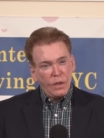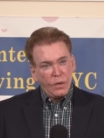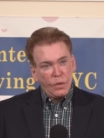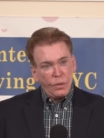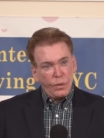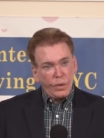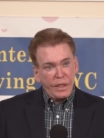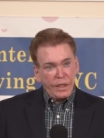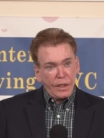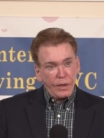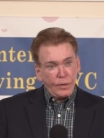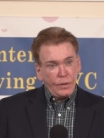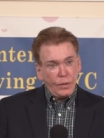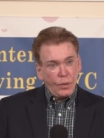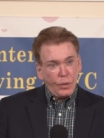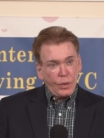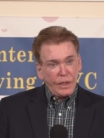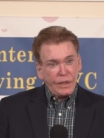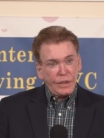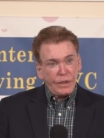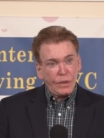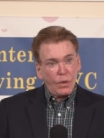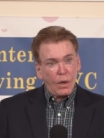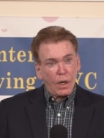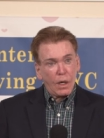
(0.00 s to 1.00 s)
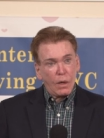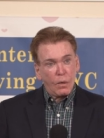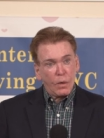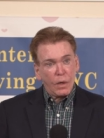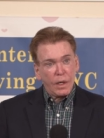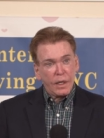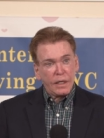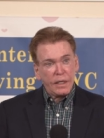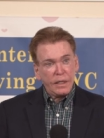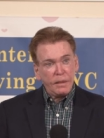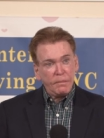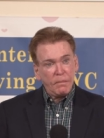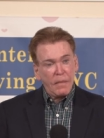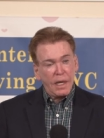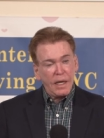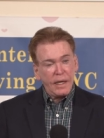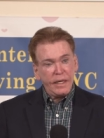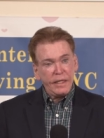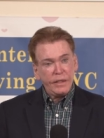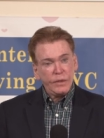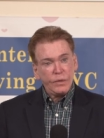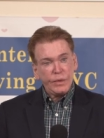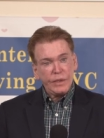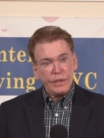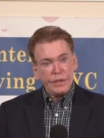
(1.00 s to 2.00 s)
We, we do our work in
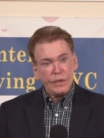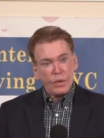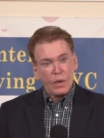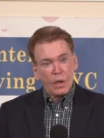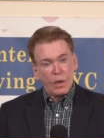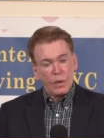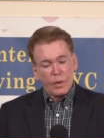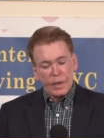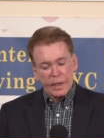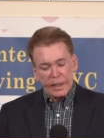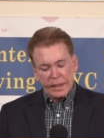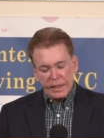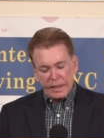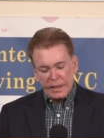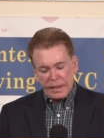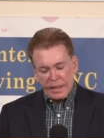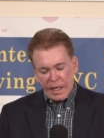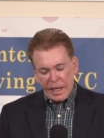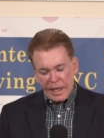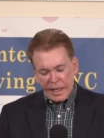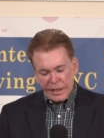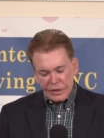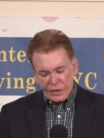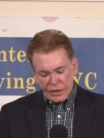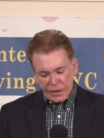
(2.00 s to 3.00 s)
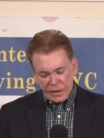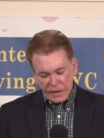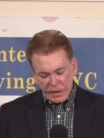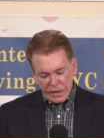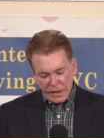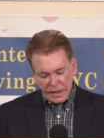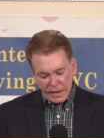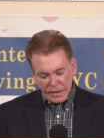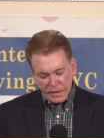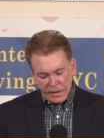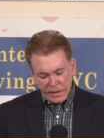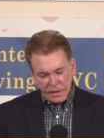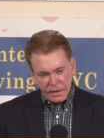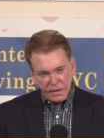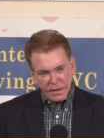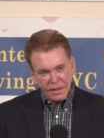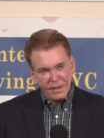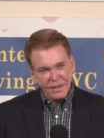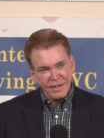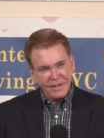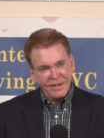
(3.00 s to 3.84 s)
mind, we do our work in consciousness.